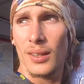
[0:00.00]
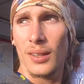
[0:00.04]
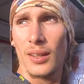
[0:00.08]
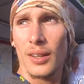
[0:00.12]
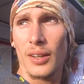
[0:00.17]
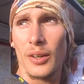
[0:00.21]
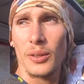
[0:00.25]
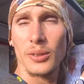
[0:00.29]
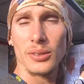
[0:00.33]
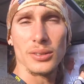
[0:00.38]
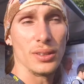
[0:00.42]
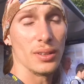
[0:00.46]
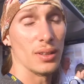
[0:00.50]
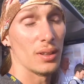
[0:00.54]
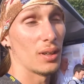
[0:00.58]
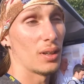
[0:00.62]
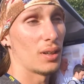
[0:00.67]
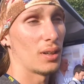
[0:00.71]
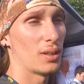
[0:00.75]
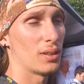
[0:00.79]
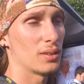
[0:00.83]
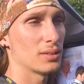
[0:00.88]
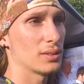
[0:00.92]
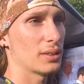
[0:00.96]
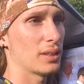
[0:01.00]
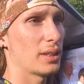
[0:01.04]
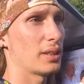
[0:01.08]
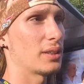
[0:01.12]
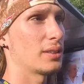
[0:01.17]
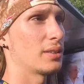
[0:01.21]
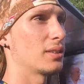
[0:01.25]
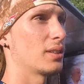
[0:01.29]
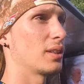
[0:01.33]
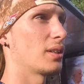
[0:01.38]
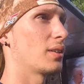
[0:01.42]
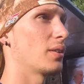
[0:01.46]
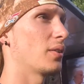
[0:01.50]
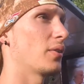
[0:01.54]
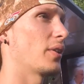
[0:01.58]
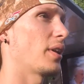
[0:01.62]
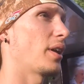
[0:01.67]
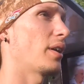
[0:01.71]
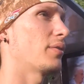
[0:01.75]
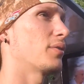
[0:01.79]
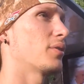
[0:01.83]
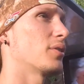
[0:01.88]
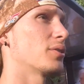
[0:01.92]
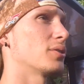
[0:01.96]
It was a long day, I know
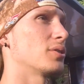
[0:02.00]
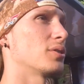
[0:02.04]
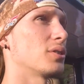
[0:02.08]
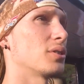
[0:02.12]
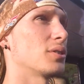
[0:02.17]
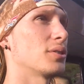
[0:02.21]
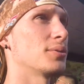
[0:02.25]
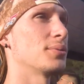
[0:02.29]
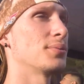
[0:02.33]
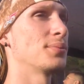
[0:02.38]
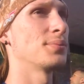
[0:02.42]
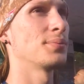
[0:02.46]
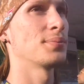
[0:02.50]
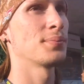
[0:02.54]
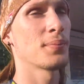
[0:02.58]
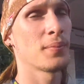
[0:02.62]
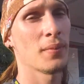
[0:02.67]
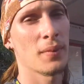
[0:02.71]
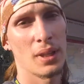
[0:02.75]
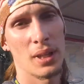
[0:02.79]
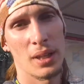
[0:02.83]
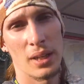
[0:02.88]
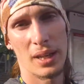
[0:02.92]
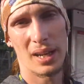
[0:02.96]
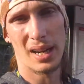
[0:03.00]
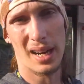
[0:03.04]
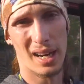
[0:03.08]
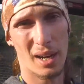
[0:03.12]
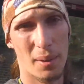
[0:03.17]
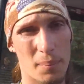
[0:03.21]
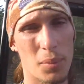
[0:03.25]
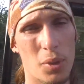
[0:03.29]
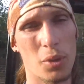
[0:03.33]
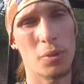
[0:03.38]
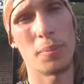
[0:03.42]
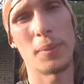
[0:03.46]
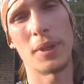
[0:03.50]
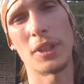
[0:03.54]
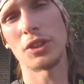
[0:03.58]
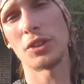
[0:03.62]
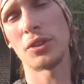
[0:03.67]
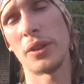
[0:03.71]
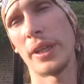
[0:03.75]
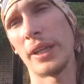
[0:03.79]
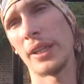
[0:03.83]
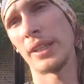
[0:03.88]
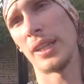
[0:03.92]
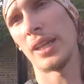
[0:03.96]
that for sure. I gotta book my
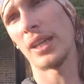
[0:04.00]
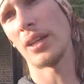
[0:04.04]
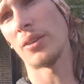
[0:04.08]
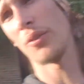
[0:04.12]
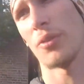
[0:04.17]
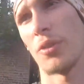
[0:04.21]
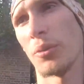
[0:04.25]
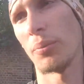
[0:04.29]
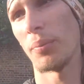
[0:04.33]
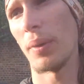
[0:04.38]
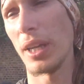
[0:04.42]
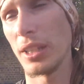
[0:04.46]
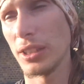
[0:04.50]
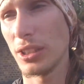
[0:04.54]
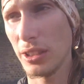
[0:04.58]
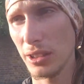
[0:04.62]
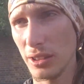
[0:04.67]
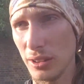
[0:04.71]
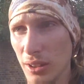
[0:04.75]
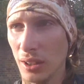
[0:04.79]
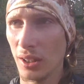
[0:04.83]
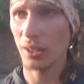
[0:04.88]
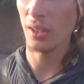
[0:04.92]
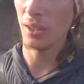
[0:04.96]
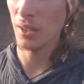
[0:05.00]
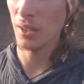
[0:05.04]
train now for Manchester.